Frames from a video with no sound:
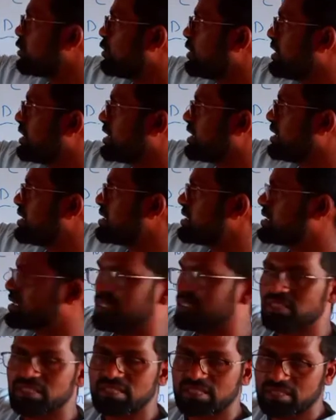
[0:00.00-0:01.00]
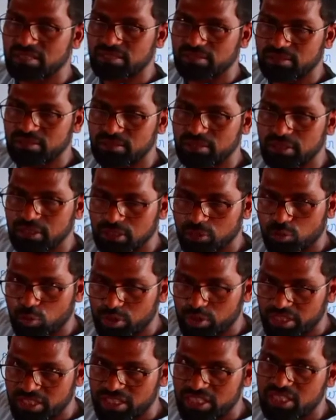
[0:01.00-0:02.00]
its
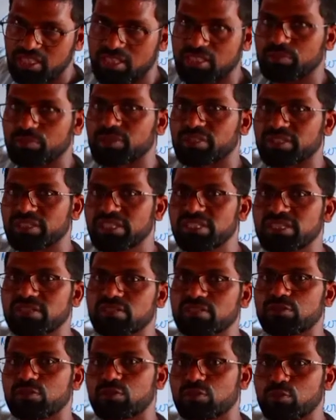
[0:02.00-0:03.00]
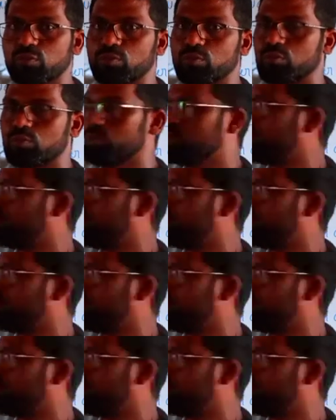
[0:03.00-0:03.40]
coordination number is 2.